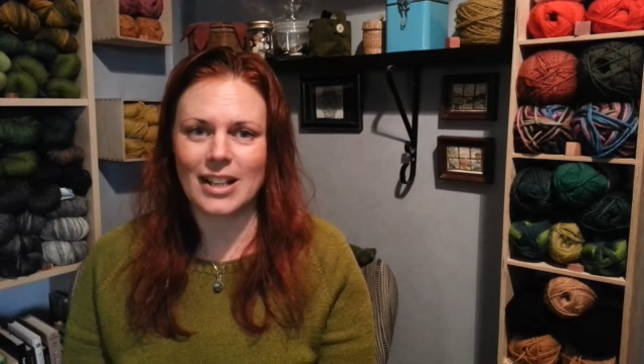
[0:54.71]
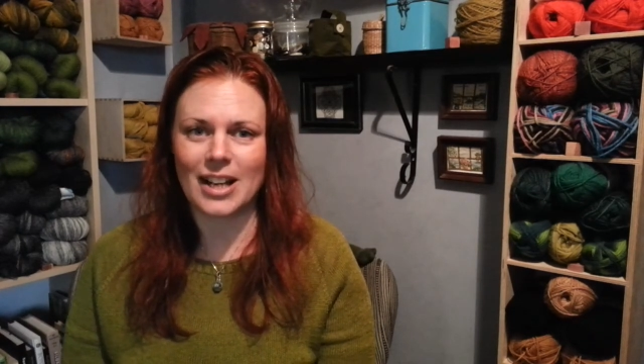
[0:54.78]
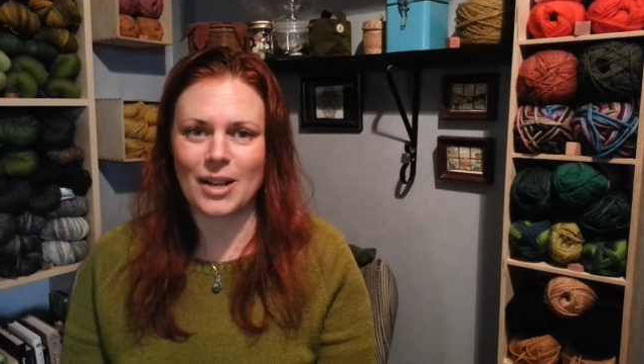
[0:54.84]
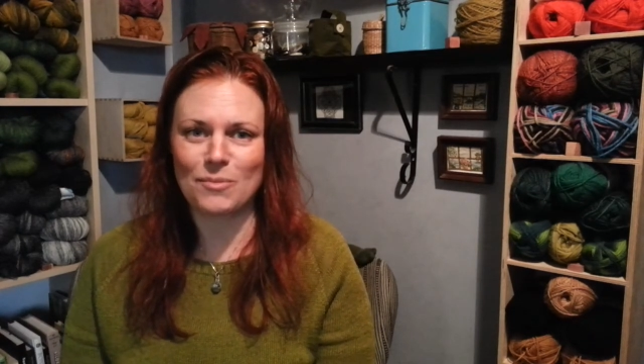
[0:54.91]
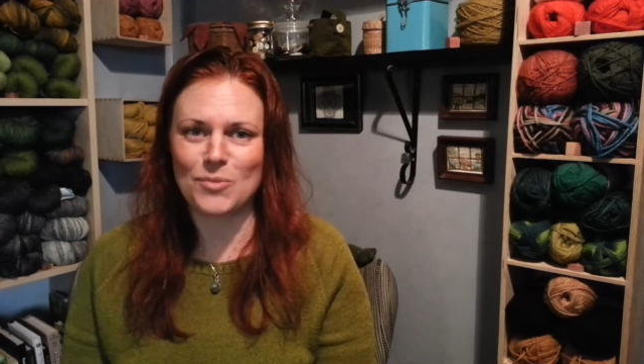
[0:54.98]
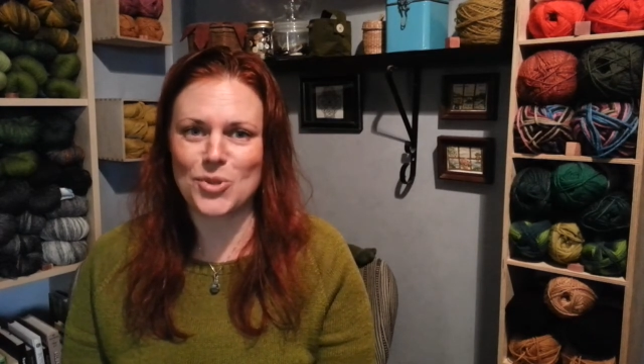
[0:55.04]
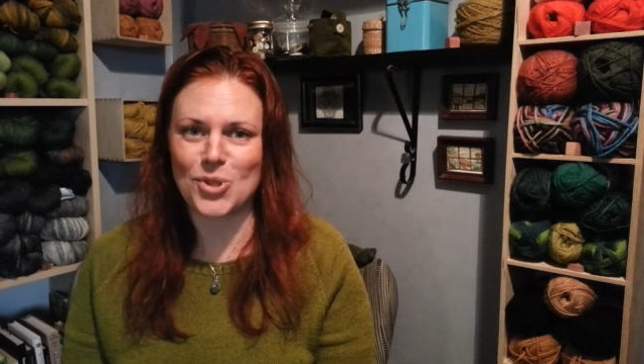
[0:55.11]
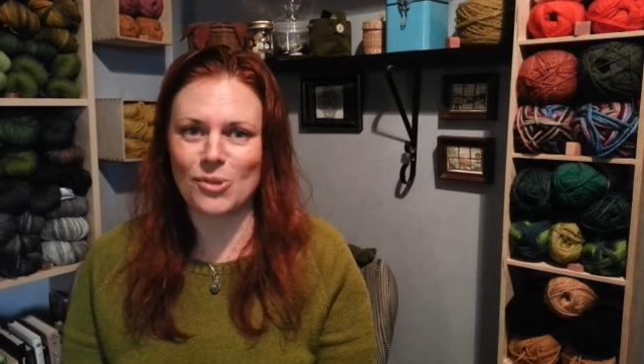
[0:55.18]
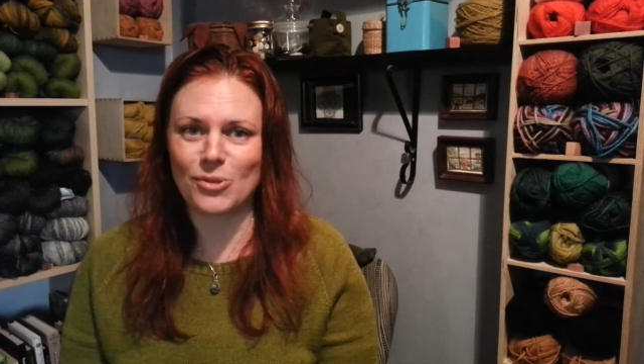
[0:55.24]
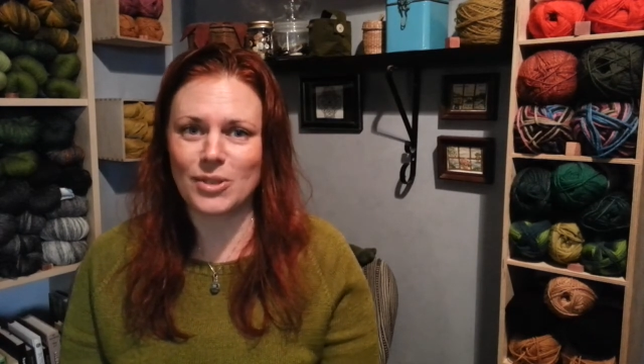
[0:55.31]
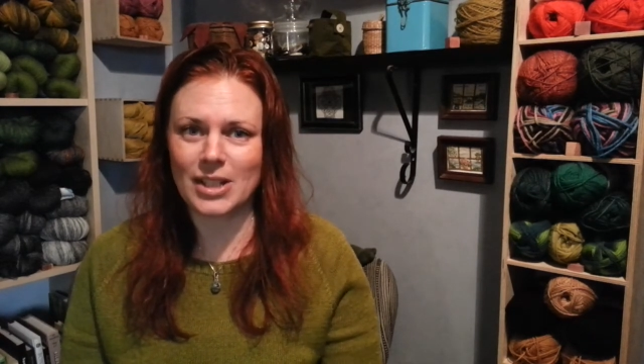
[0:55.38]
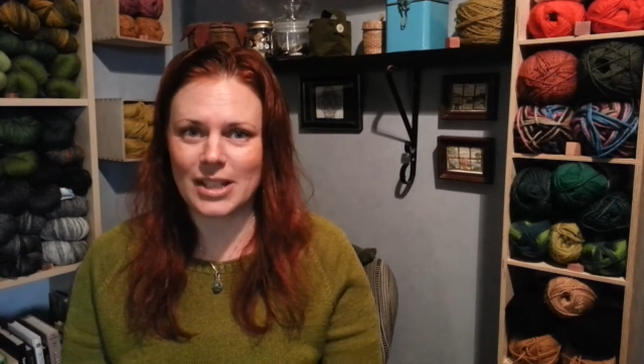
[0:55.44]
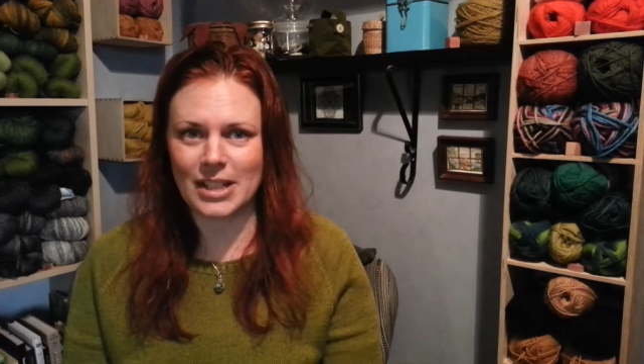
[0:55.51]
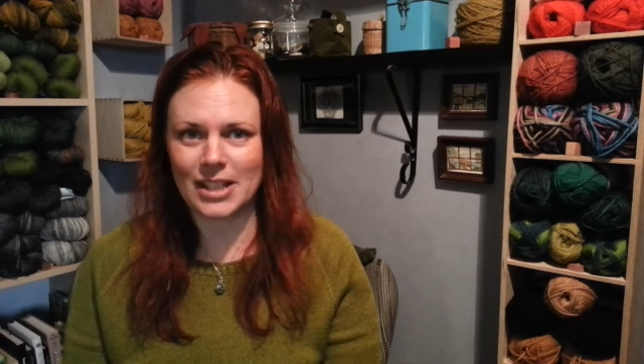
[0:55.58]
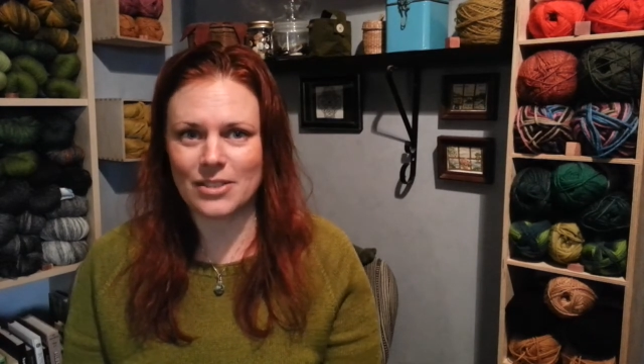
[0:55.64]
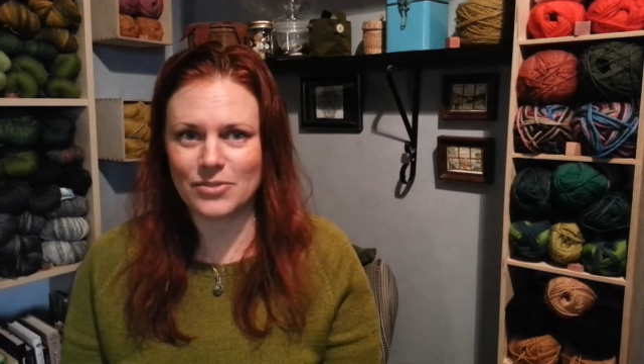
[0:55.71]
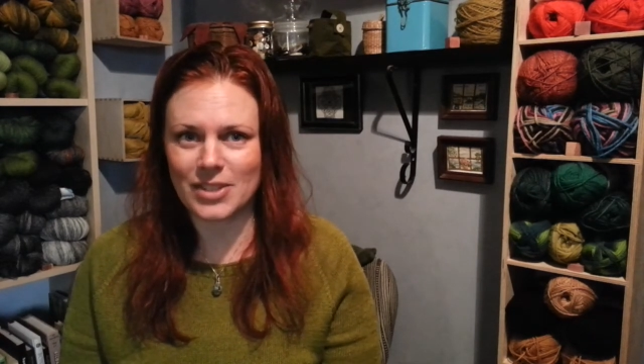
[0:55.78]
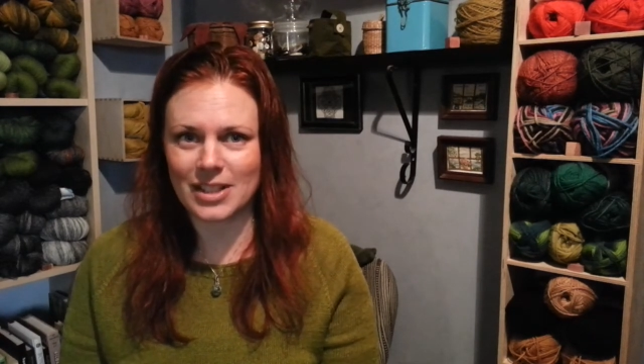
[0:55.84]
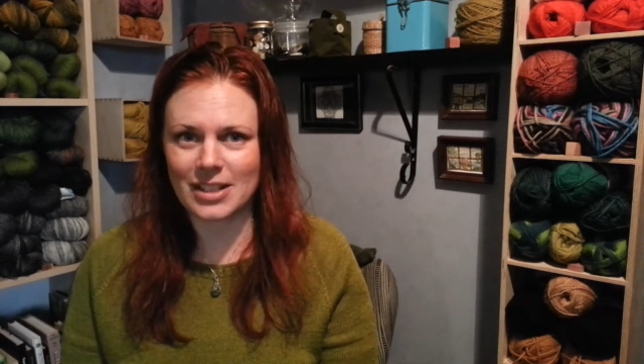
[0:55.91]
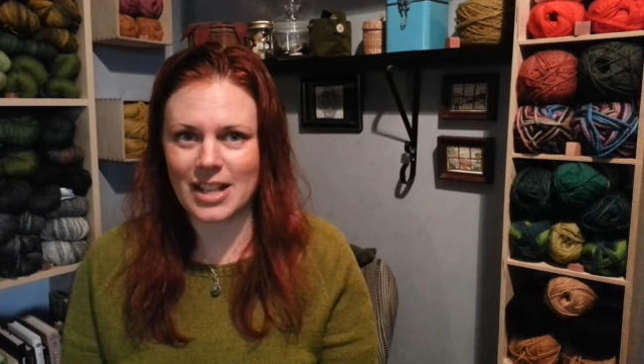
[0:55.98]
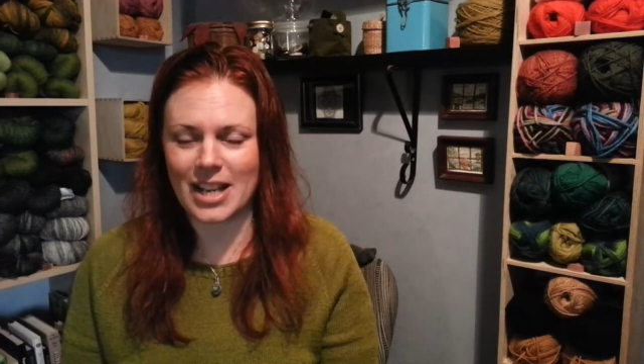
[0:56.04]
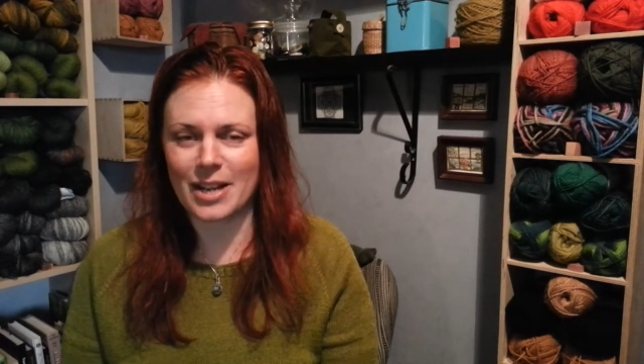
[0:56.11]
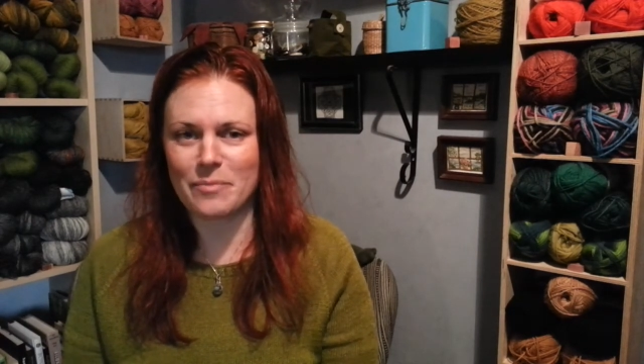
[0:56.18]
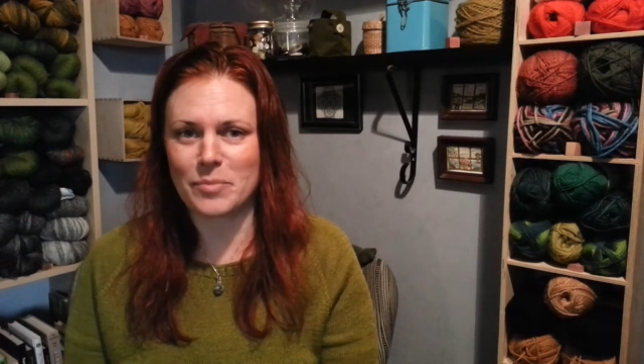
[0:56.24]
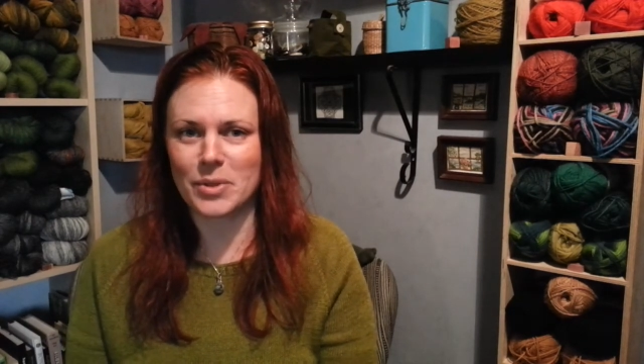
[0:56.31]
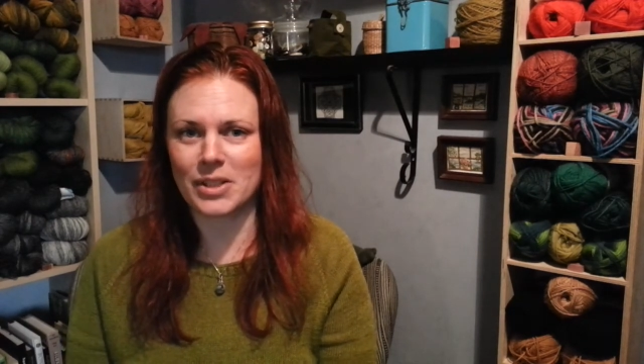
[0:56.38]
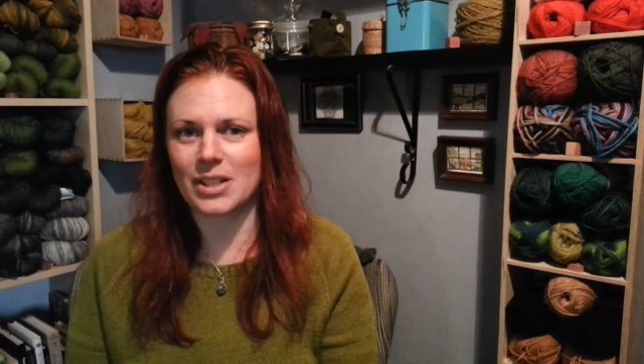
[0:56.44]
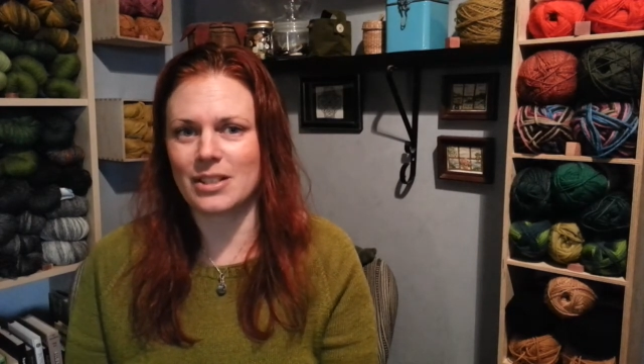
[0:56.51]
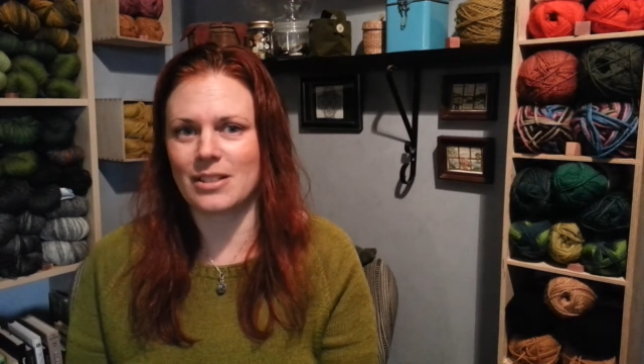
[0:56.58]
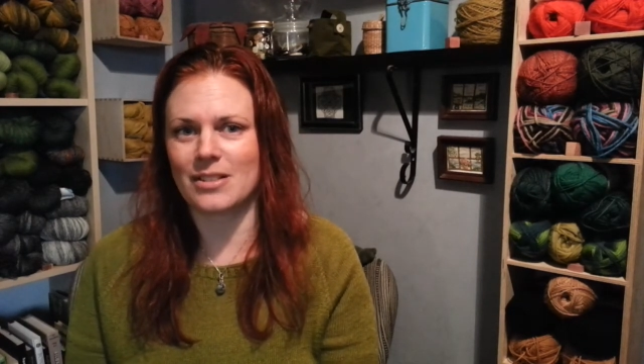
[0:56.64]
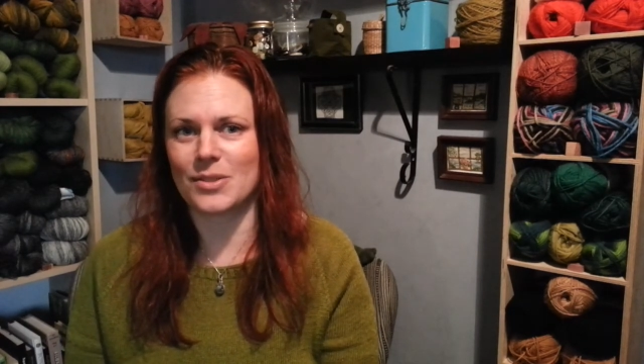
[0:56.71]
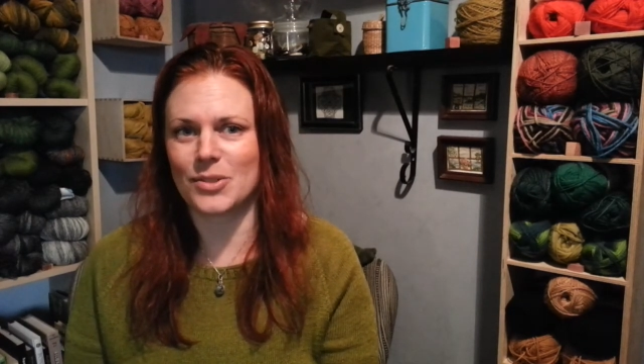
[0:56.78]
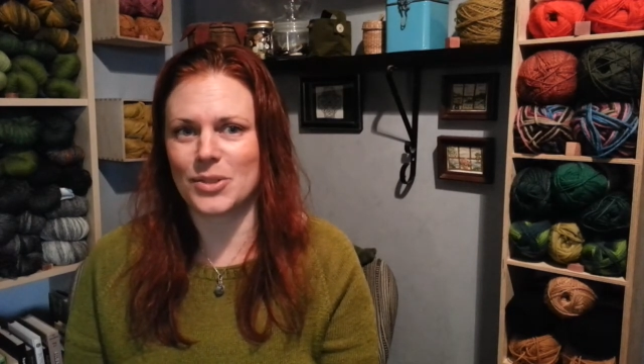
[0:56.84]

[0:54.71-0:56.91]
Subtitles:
I'm so relieved and happy that